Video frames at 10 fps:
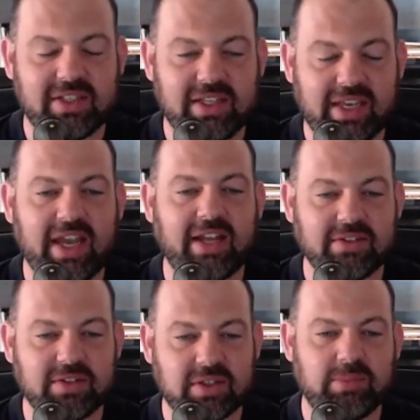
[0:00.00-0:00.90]
and then he goes
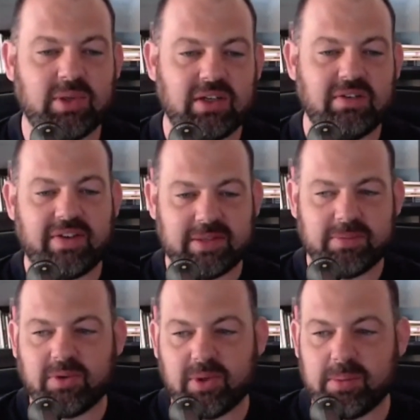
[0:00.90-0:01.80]
into the accountant
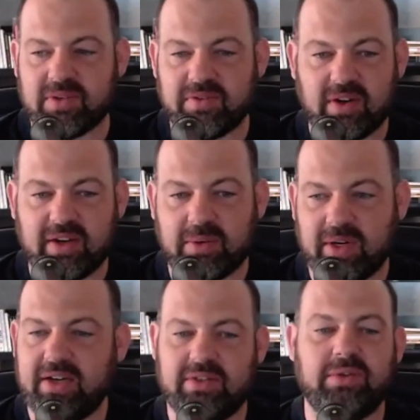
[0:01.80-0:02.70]
community Facebook
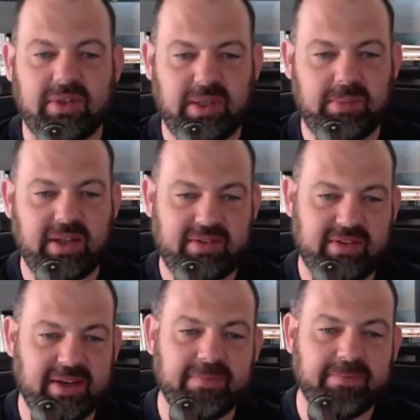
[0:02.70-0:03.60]
groups to find what accountants are
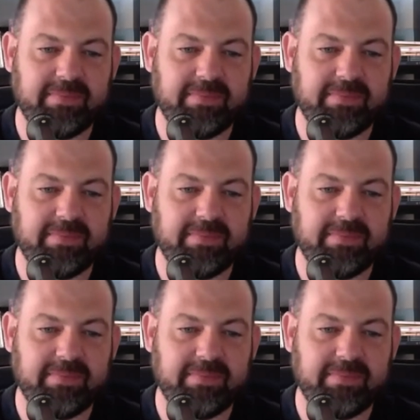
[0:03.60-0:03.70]
talking.